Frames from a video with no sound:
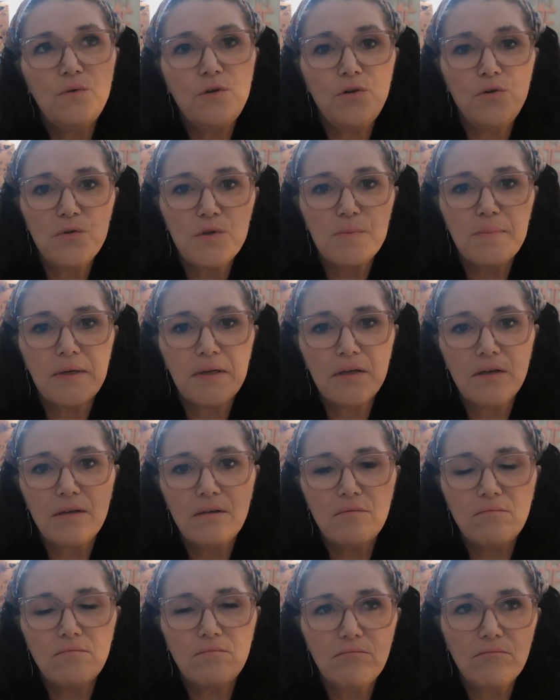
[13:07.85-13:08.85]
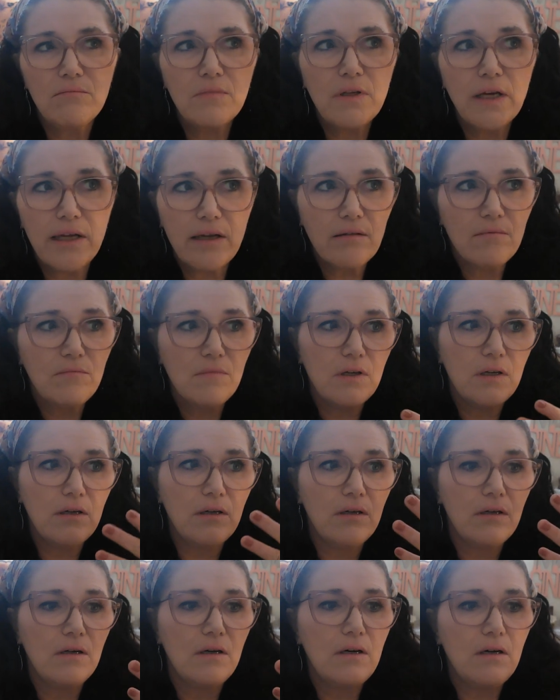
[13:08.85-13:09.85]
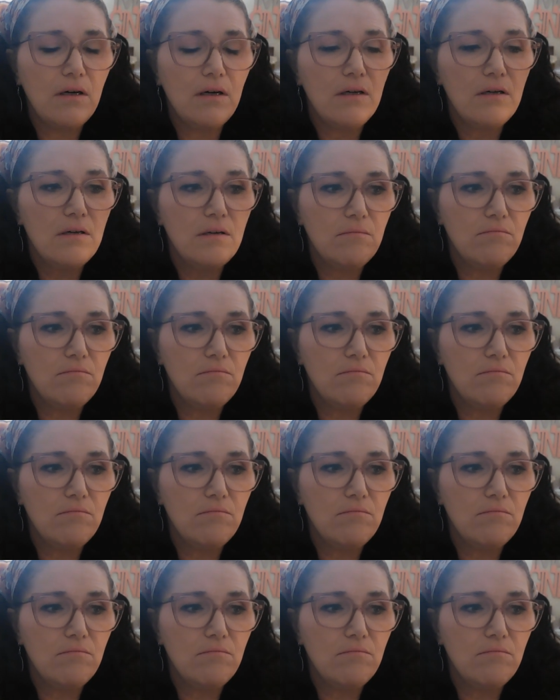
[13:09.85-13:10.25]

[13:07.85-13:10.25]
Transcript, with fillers: you spent like uh,